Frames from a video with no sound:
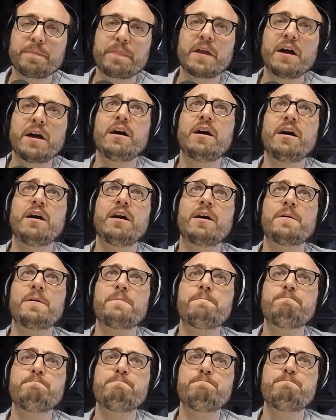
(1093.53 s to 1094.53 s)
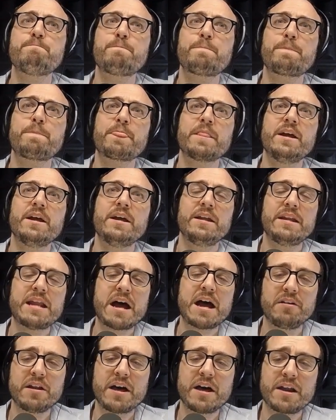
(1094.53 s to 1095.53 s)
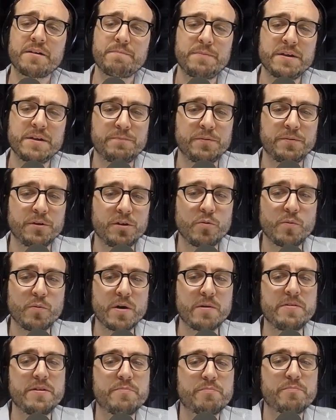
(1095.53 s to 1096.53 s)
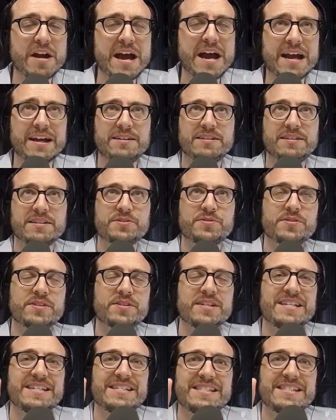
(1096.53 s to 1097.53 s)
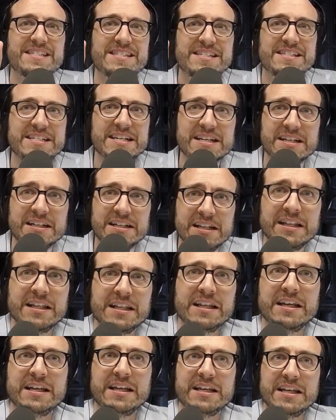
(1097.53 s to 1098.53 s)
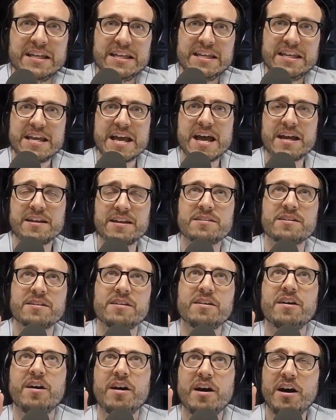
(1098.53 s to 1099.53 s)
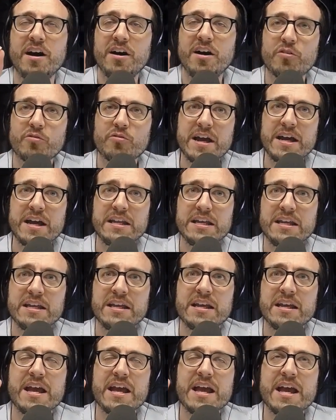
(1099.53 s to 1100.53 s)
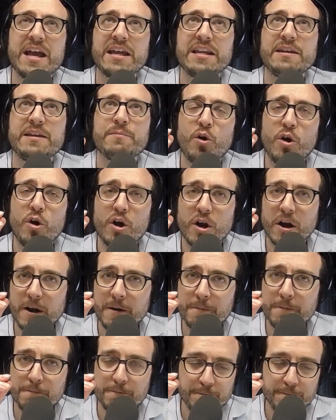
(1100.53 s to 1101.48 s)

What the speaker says: Now, a lot of people, when we practice still, yet, already, anymore,